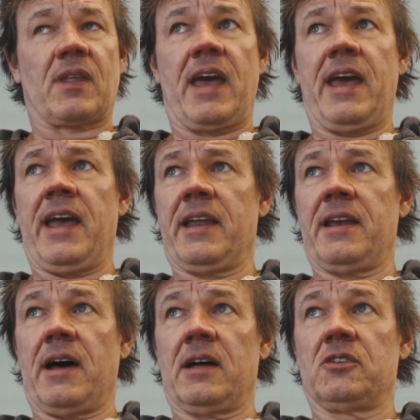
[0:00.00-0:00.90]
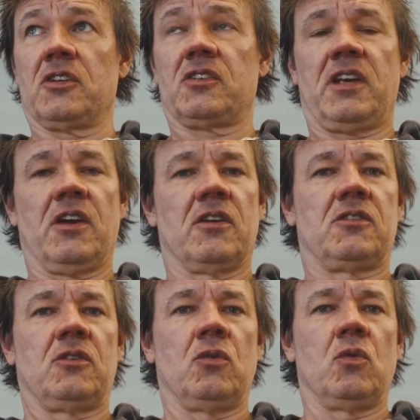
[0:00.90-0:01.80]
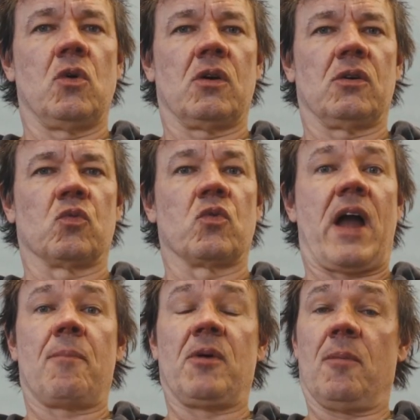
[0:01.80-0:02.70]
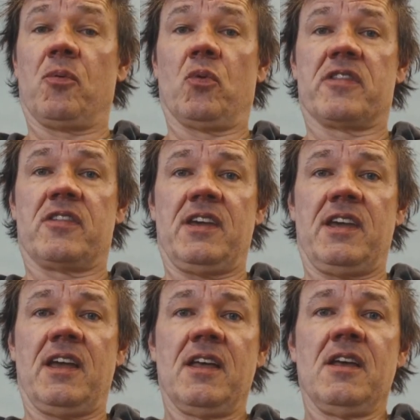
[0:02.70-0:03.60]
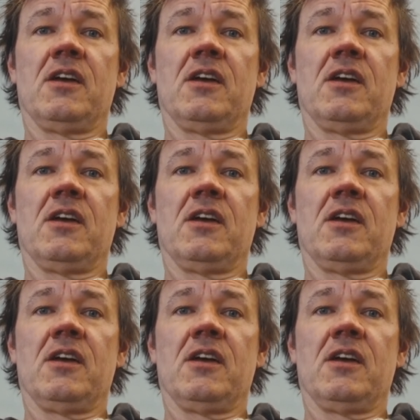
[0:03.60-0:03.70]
and just here to wrap up with the